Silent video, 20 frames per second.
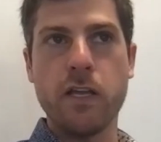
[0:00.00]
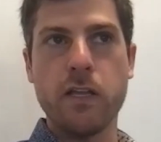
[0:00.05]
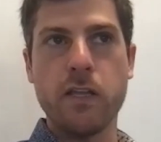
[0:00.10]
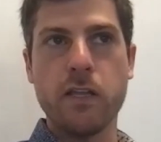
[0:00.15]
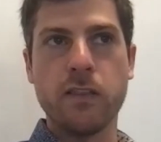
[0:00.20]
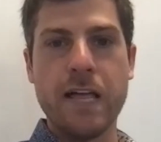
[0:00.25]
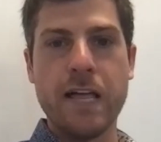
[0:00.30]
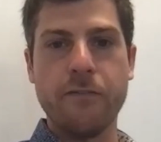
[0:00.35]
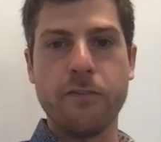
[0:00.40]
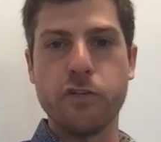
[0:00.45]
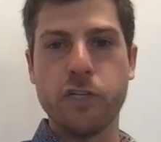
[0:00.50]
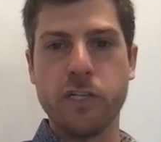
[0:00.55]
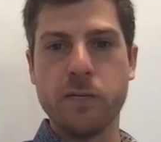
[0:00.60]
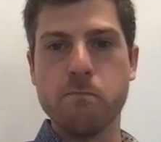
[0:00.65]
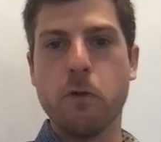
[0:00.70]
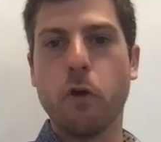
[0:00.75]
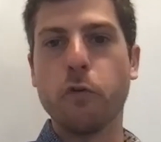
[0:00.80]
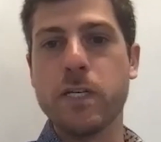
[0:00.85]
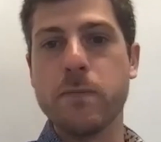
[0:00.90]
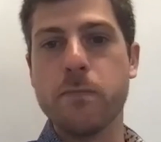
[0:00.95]
leveraging
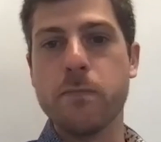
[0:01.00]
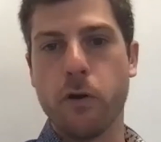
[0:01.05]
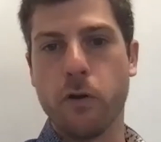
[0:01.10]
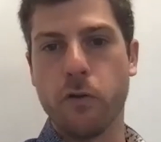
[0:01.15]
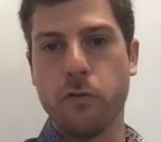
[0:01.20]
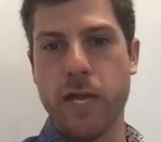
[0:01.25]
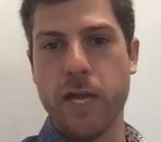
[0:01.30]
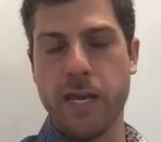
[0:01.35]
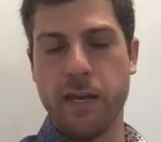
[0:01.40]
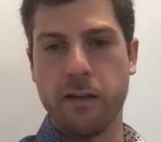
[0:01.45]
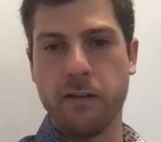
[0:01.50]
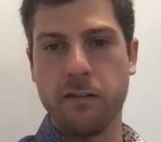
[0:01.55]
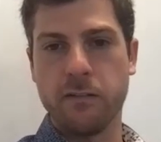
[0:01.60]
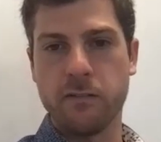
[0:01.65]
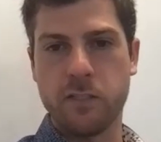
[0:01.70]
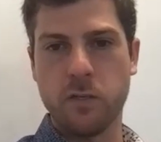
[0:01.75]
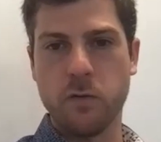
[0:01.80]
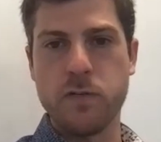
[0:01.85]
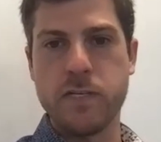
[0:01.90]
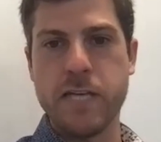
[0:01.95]
multimodal data.
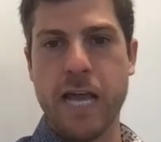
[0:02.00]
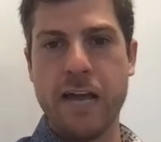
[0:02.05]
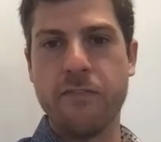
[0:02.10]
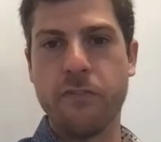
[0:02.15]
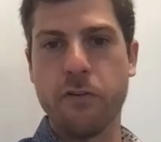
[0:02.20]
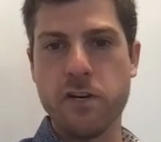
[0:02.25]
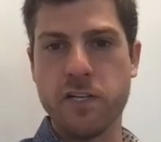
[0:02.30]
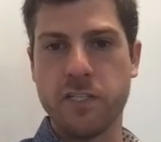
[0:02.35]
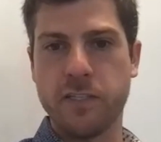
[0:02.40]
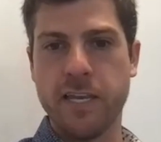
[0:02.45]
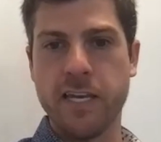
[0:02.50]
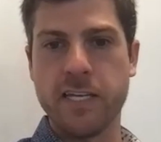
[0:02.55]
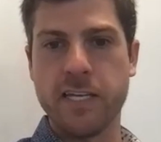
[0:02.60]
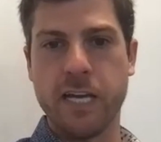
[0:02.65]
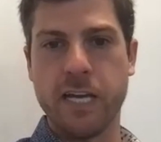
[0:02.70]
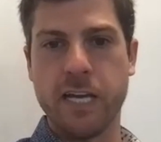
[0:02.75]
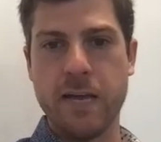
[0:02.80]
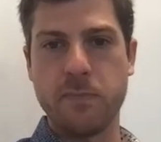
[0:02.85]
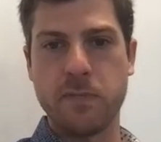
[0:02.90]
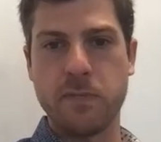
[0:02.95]
So diverse data
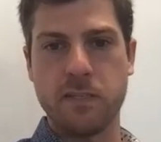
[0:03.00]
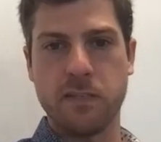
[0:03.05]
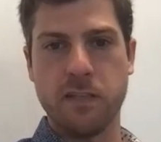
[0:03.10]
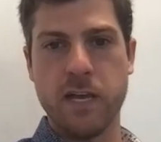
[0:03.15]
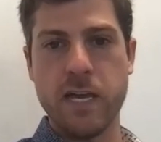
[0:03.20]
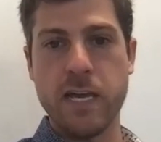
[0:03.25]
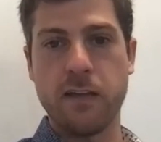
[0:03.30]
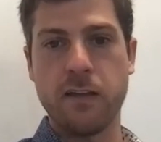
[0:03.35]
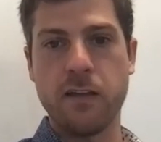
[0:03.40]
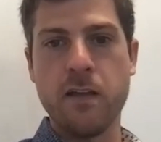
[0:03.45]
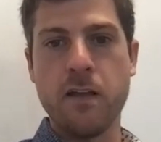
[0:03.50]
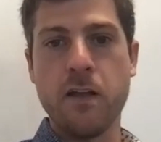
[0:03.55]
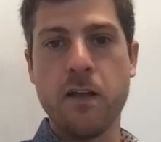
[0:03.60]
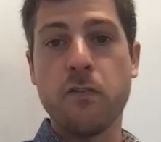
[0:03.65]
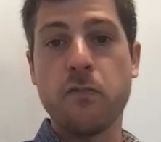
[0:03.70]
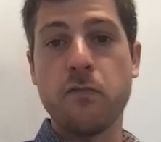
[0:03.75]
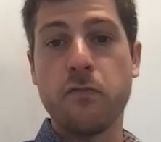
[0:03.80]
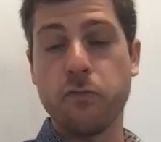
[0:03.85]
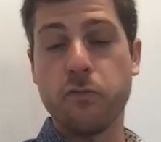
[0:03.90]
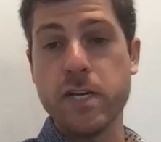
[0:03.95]
types like
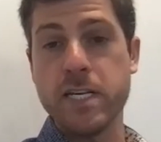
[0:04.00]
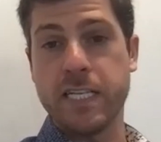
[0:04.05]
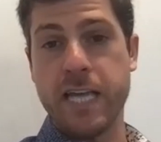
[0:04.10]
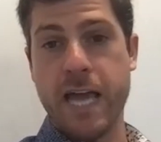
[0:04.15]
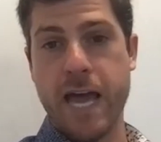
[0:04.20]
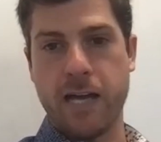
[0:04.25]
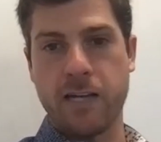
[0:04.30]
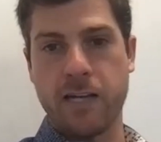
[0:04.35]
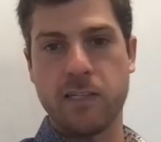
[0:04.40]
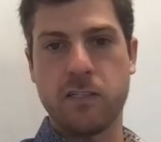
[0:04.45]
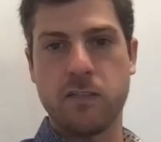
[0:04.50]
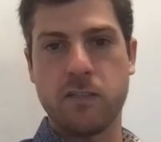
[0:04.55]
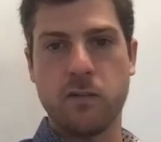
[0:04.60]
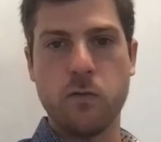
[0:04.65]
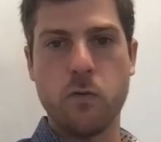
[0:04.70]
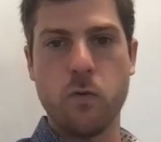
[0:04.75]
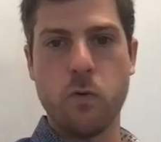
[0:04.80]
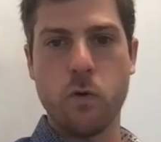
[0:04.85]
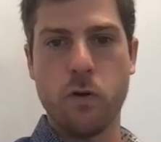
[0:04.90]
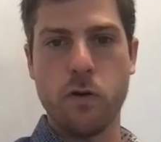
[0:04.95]
free text
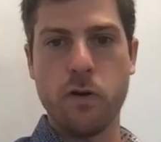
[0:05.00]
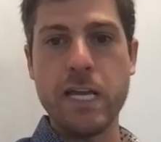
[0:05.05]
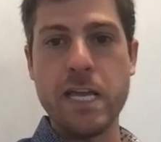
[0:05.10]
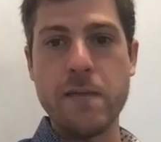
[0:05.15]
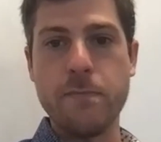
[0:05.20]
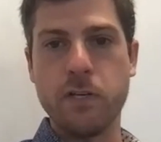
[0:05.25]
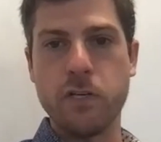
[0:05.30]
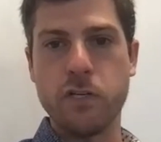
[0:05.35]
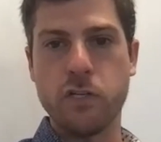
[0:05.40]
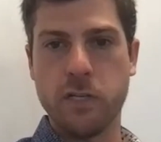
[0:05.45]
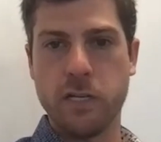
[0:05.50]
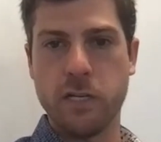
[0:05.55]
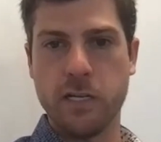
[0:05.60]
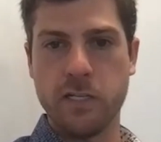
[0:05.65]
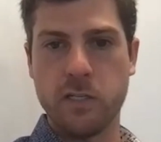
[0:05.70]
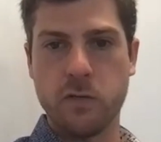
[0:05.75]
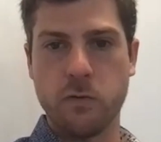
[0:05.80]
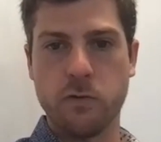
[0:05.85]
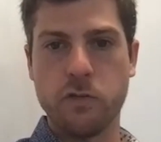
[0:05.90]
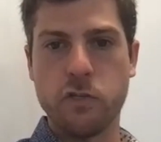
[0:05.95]
or
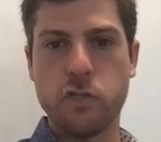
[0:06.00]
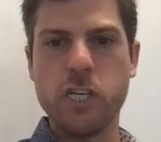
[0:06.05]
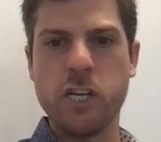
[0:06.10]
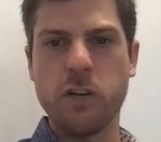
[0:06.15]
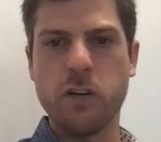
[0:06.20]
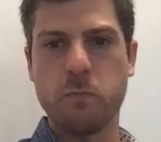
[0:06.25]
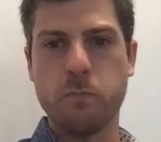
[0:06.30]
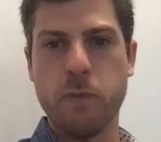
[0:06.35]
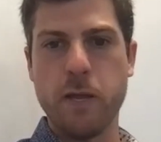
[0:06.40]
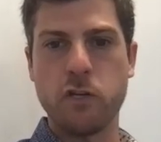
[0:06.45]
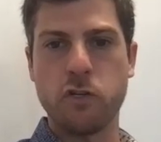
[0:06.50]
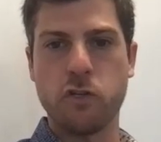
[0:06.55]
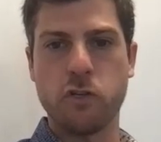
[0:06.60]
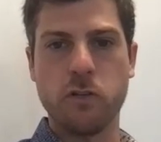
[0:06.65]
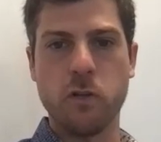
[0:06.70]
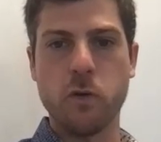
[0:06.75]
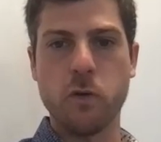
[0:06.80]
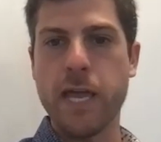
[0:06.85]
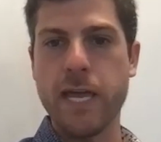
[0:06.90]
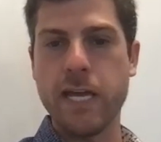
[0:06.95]
images or geospatial
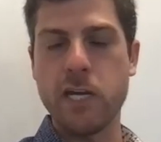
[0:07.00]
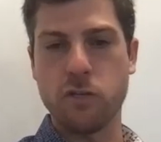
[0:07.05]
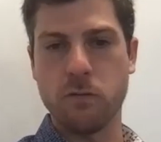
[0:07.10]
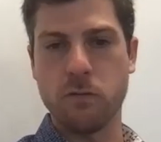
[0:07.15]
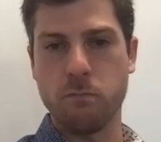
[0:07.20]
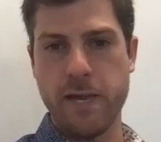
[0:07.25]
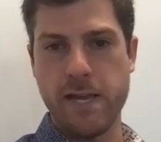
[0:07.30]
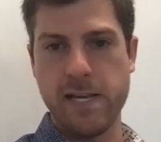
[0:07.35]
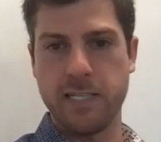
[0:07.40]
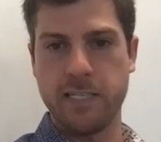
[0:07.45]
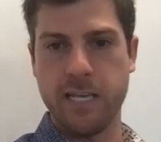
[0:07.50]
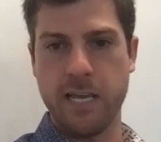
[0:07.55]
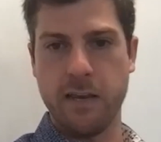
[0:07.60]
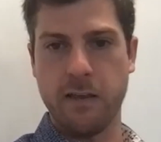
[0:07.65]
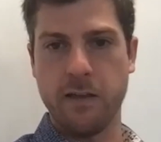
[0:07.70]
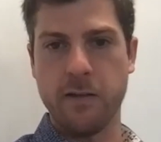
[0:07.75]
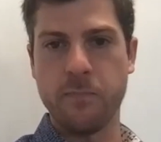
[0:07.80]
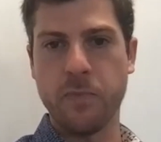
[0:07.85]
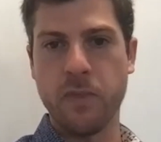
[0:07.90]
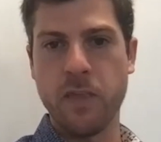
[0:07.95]
location-based
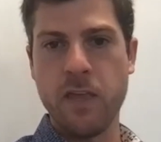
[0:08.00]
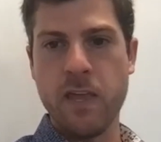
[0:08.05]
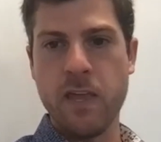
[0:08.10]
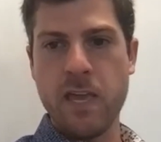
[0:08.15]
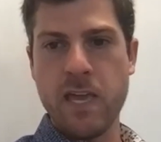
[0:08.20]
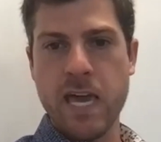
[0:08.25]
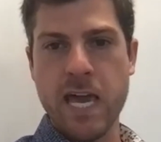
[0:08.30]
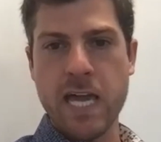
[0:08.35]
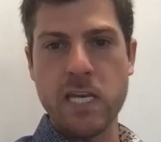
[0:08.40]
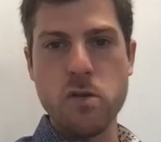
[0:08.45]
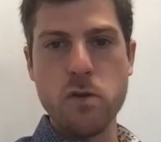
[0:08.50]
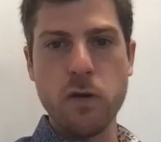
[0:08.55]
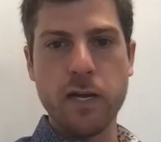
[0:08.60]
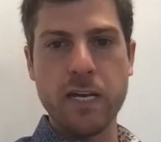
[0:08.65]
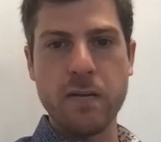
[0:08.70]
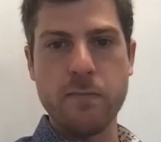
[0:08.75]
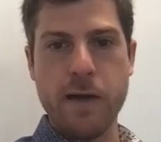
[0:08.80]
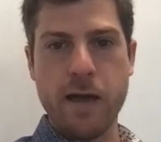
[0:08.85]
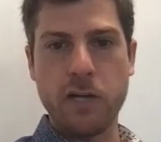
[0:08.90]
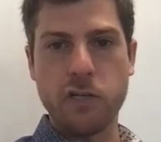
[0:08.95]
data. And you
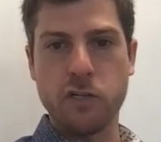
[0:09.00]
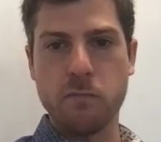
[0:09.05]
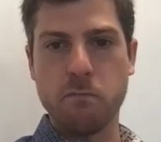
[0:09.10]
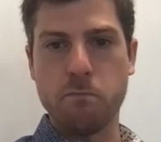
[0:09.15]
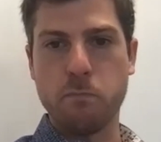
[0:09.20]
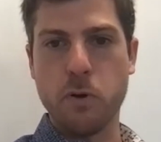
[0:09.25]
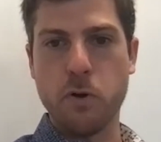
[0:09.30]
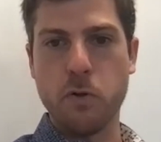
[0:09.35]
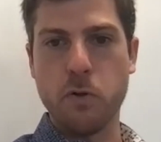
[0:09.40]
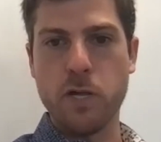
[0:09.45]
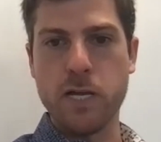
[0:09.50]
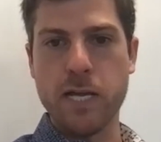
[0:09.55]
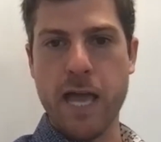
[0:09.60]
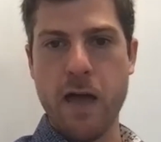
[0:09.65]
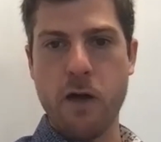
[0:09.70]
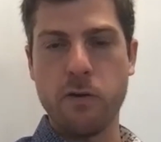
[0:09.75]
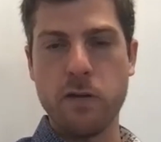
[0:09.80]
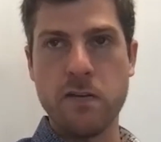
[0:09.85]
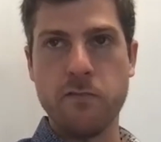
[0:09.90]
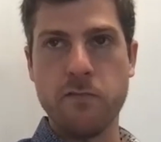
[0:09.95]
can imagine pulling
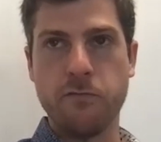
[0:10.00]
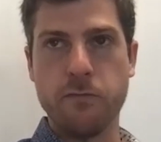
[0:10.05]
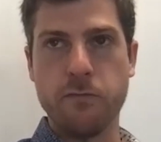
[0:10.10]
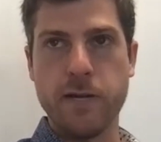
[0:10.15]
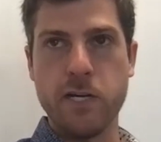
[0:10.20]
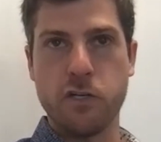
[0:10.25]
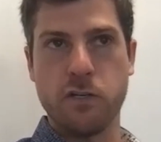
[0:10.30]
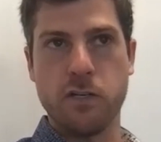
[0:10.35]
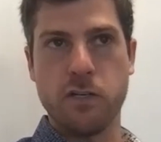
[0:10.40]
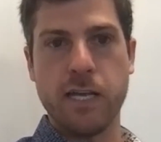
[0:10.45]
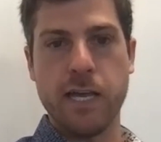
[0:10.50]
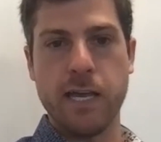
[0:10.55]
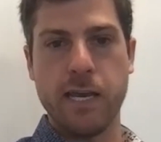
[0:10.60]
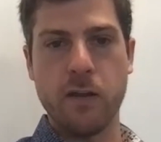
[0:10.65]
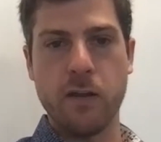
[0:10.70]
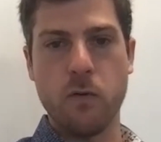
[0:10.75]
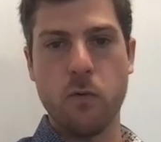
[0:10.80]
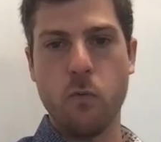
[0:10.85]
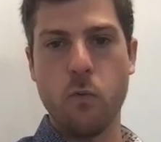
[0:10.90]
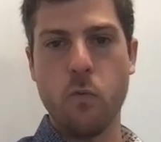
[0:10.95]
out information and
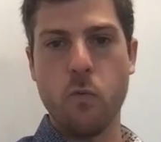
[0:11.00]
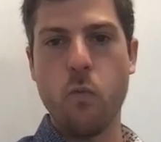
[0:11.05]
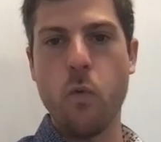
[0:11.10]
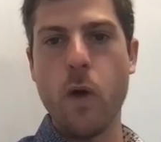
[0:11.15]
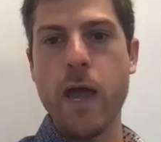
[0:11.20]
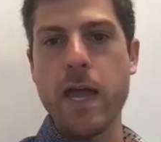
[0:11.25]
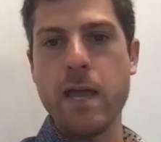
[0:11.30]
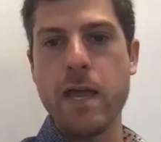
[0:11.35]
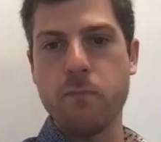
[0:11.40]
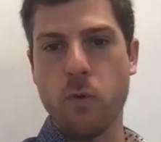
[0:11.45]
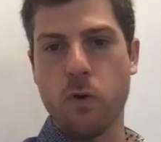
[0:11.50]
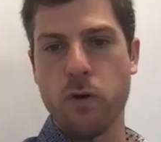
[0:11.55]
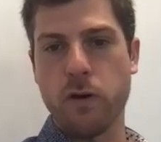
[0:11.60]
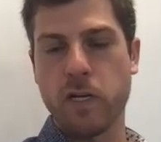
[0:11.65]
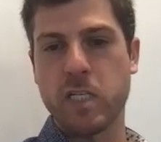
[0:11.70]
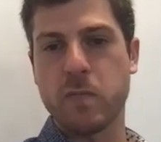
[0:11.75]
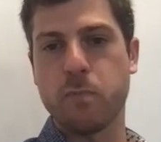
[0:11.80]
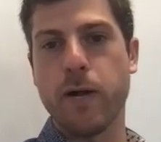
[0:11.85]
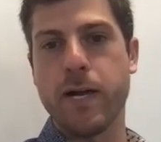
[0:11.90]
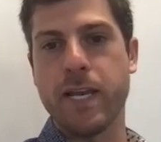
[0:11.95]
getting way more
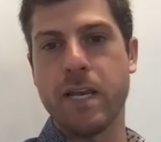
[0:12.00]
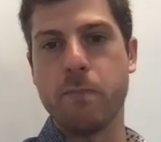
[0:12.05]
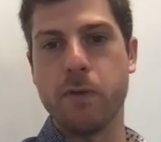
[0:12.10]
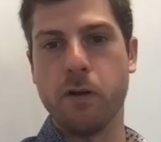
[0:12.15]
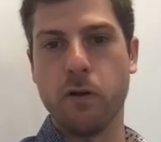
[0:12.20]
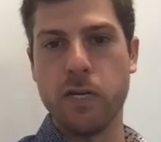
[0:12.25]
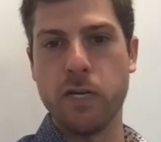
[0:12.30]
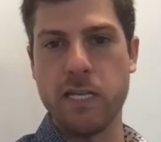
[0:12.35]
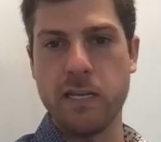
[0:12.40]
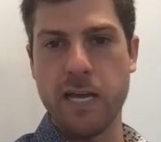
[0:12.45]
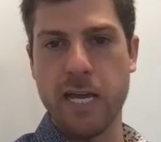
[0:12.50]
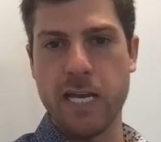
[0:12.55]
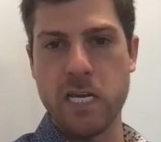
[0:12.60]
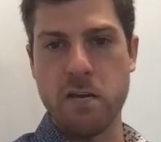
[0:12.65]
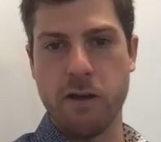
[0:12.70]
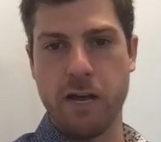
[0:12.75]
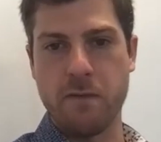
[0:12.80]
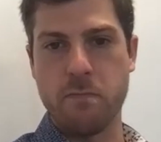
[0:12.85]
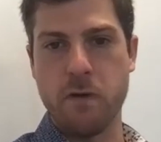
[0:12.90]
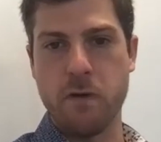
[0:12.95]
explainability in
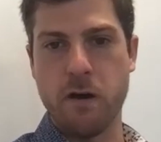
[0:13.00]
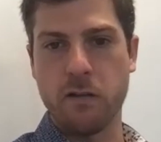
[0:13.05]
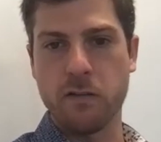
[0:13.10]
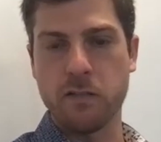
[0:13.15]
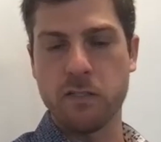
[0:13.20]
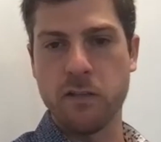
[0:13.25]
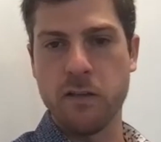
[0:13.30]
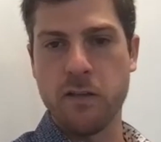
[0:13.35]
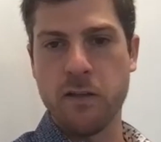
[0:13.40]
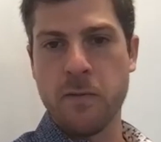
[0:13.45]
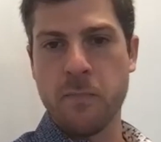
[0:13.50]
your end models